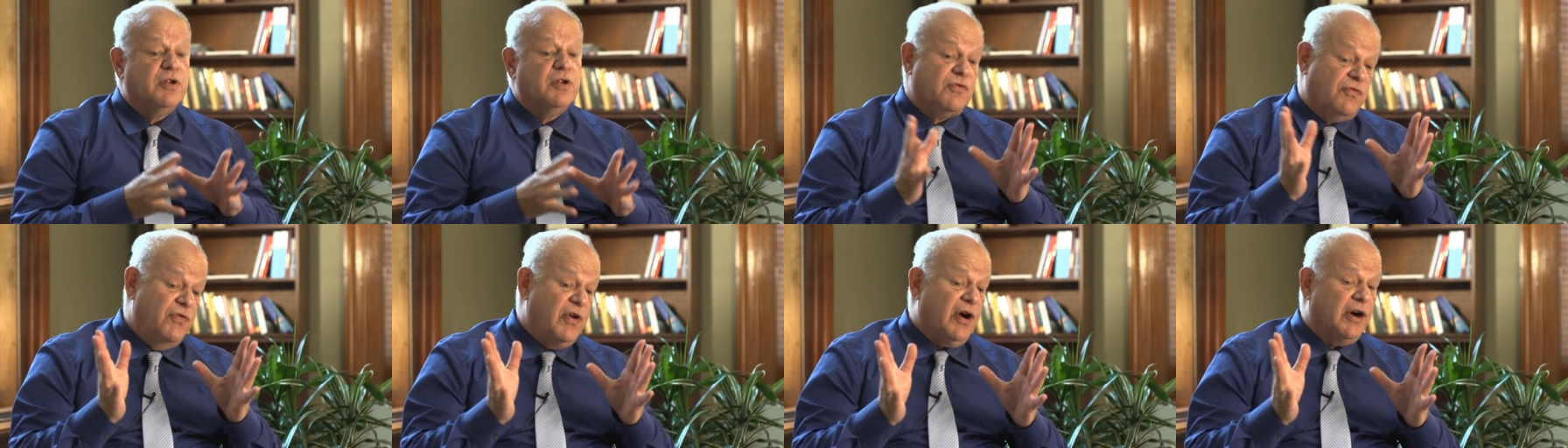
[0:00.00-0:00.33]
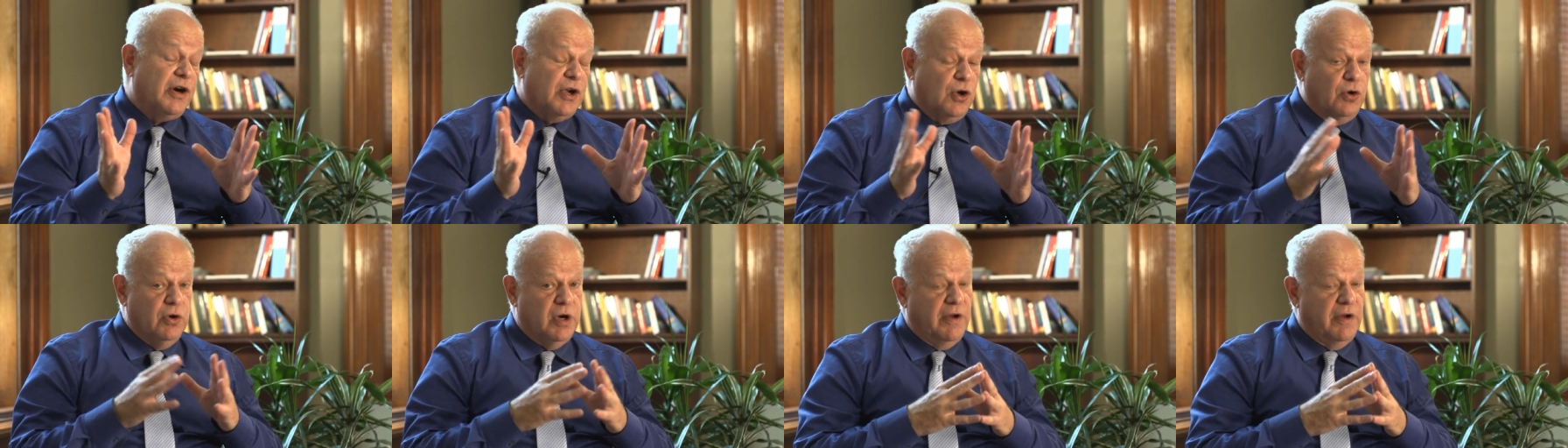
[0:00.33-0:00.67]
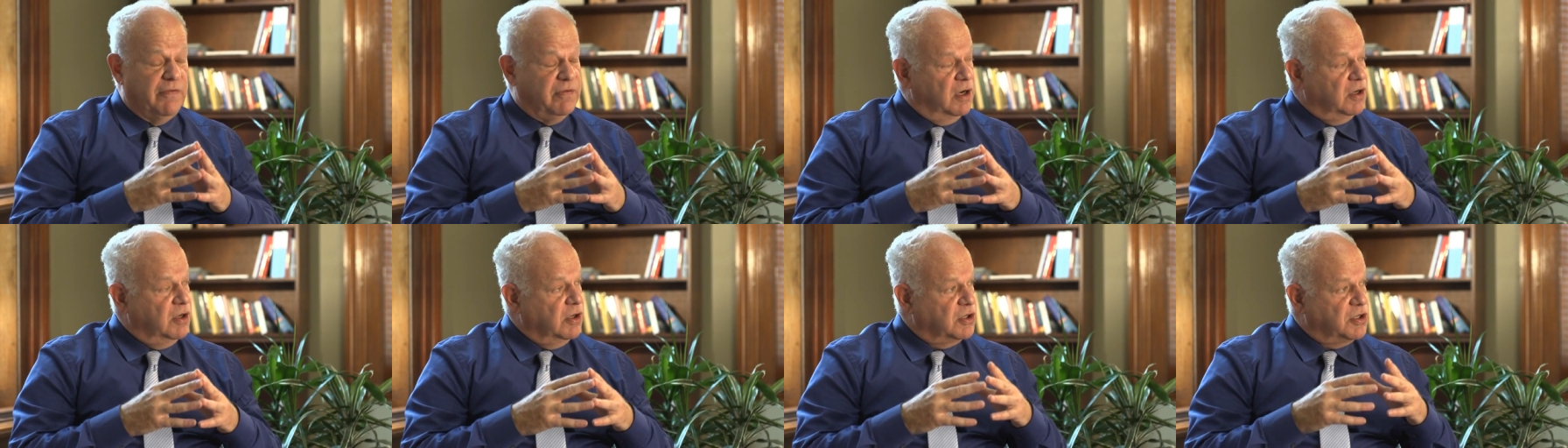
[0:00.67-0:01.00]
there's very good
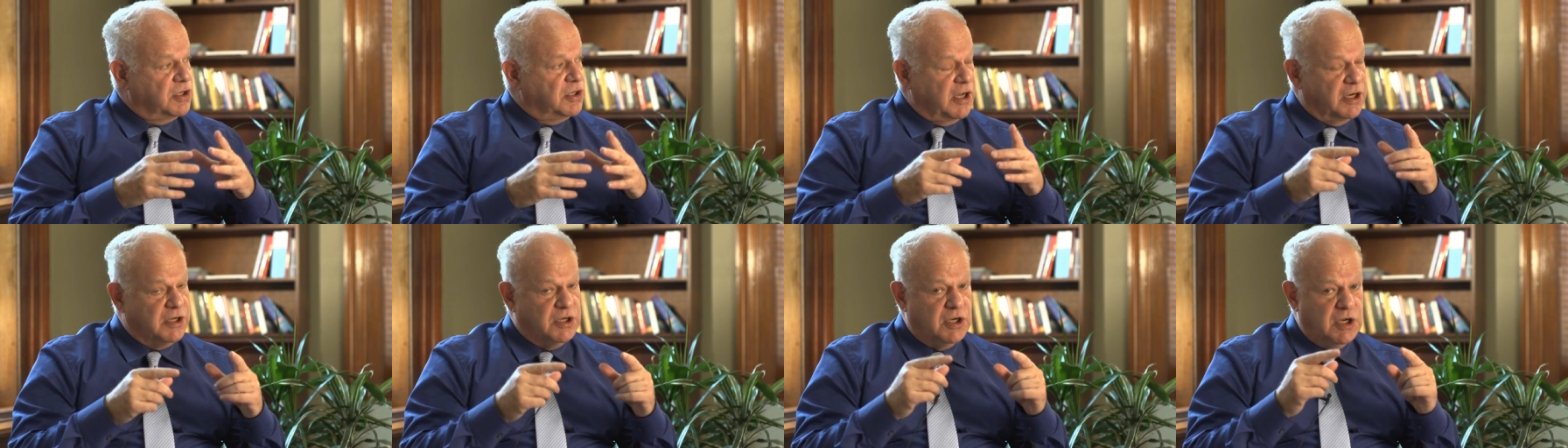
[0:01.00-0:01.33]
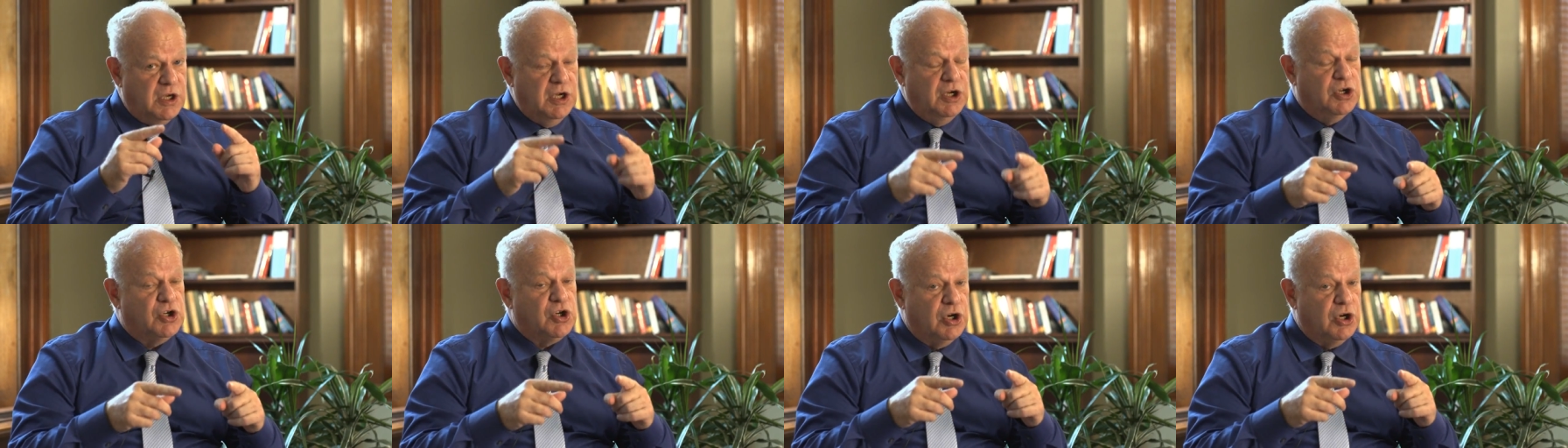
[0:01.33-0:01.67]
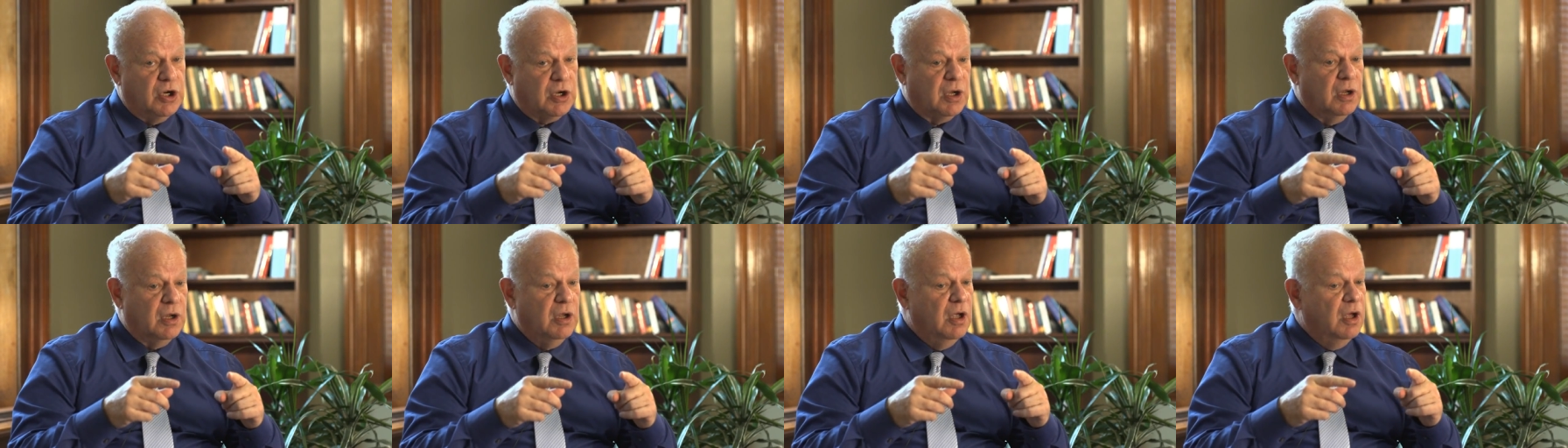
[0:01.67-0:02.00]
evidence that
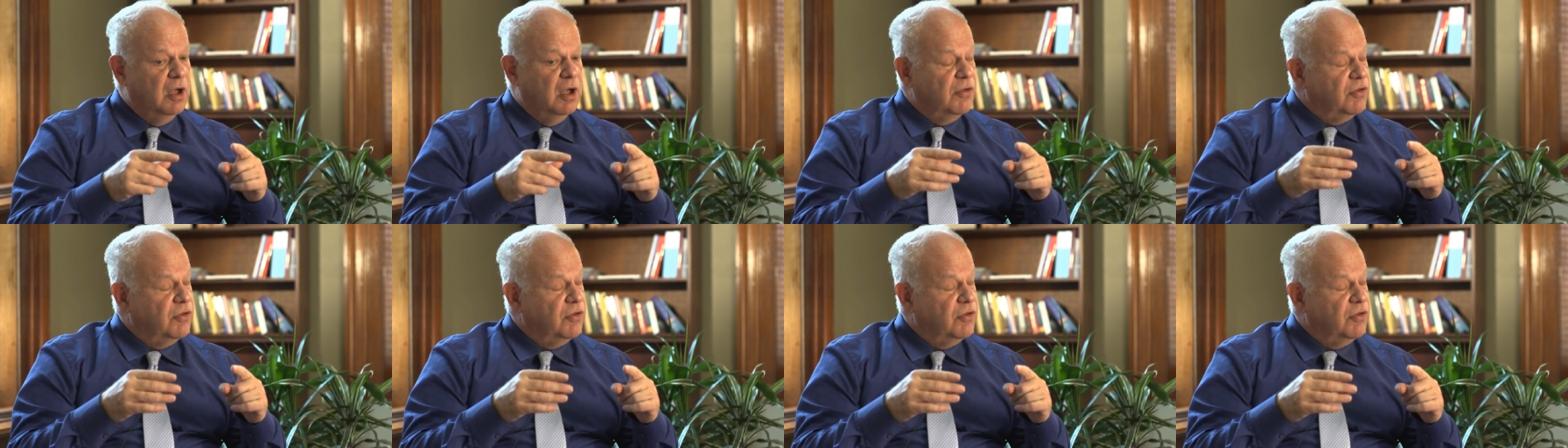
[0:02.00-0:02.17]
teaching